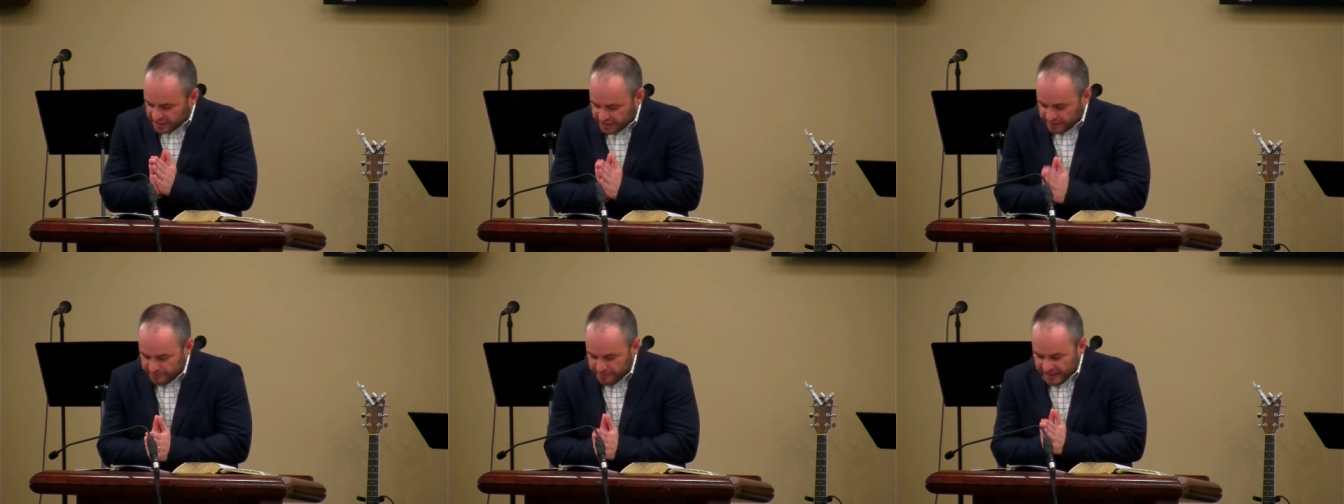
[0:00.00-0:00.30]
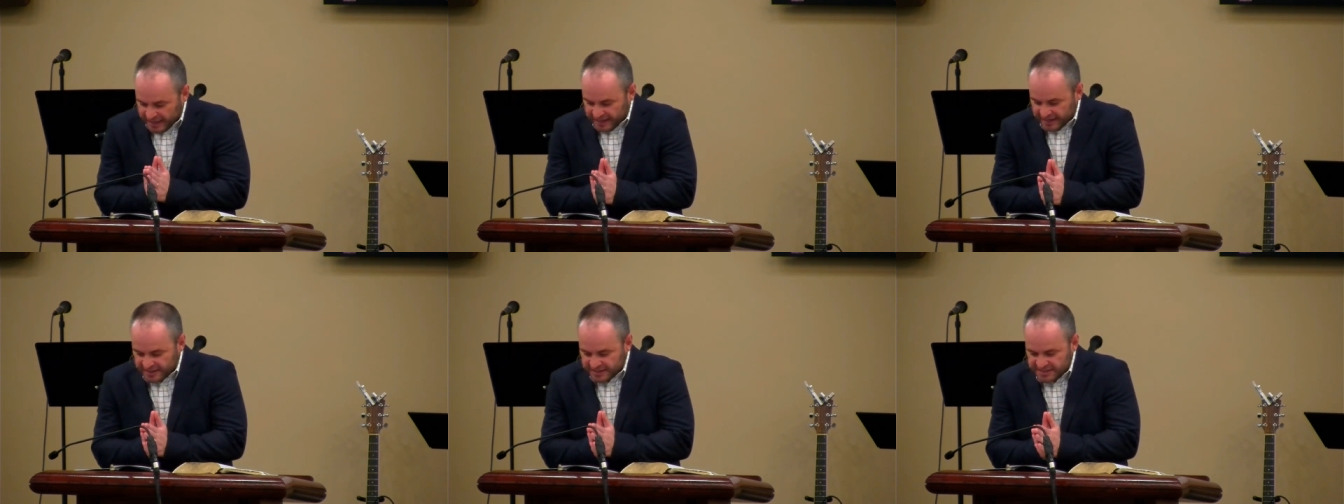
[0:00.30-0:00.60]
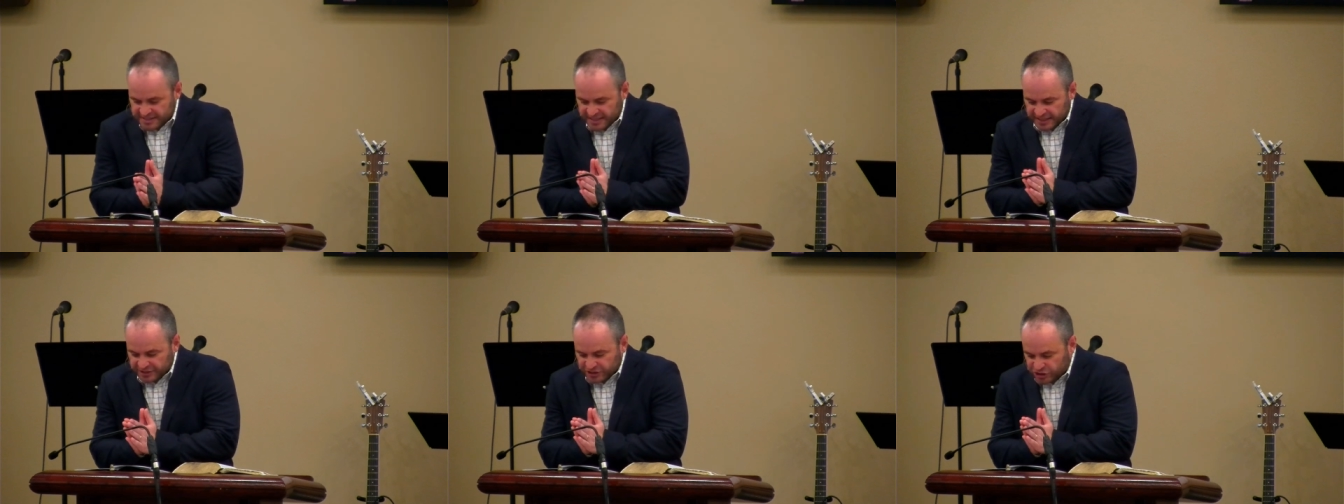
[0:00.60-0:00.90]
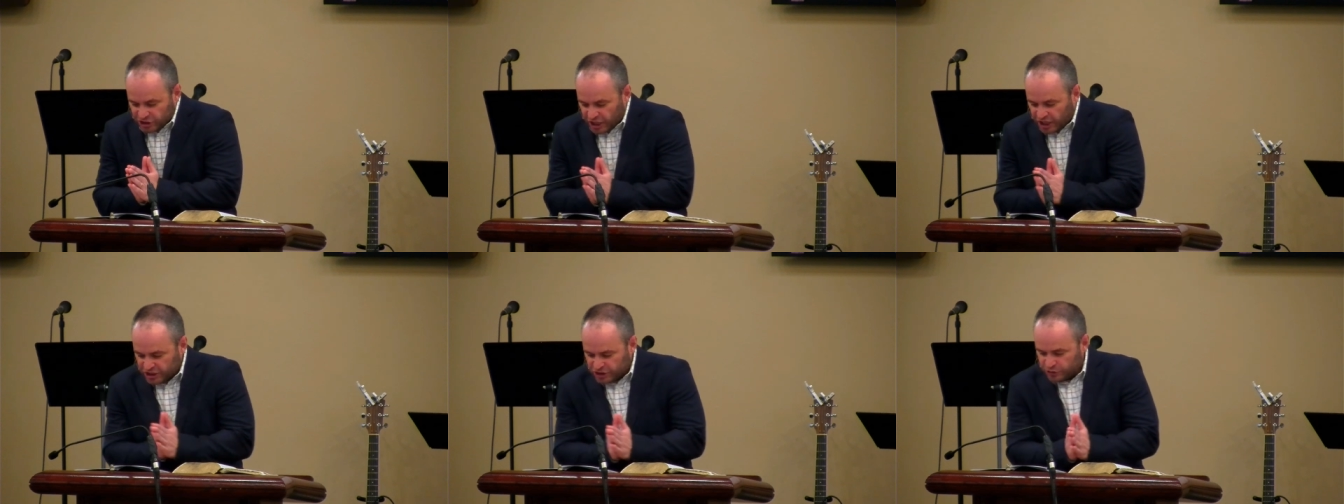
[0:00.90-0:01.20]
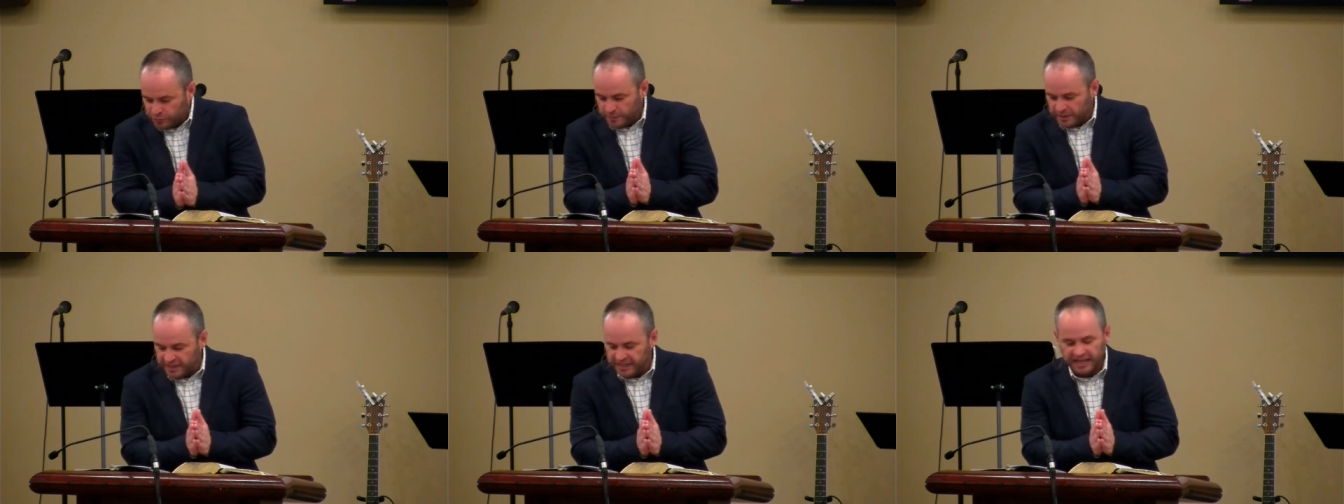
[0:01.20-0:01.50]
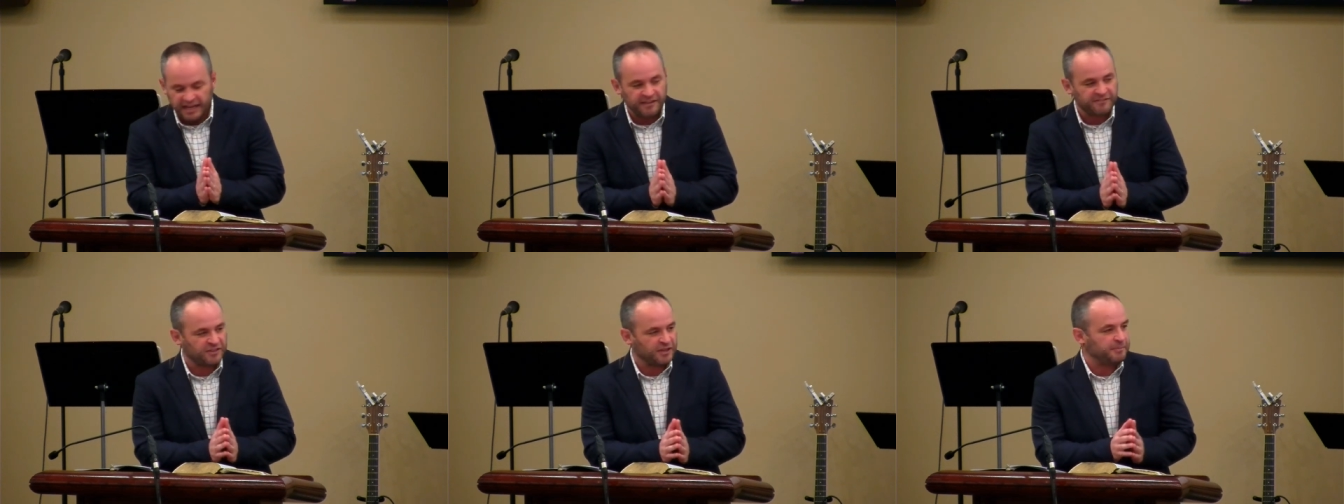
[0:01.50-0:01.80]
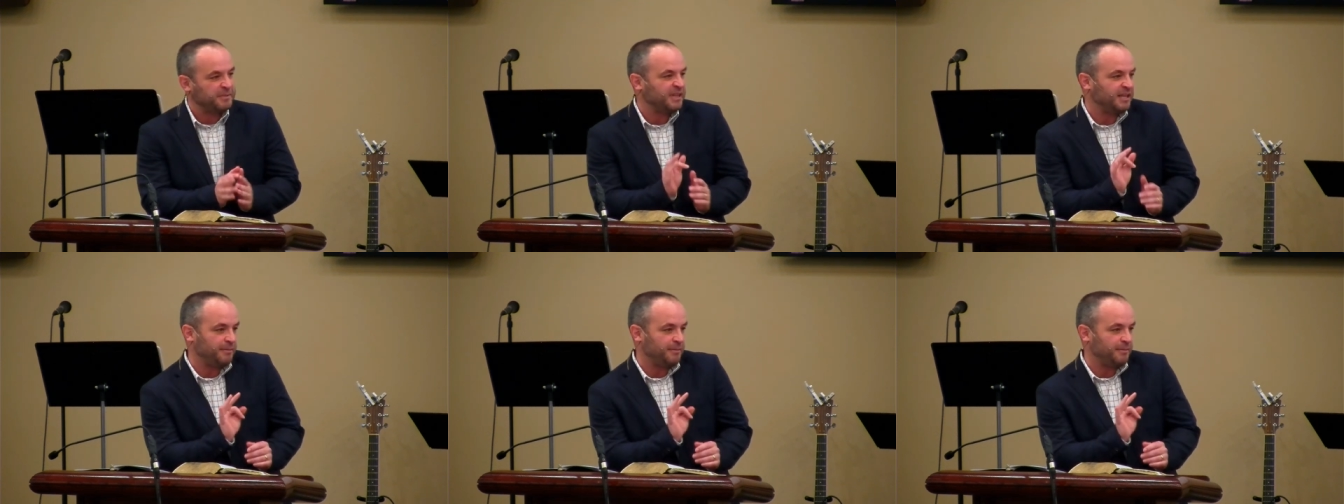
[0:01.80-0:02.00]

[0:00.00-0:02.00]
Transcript: commands that Joshua gave them,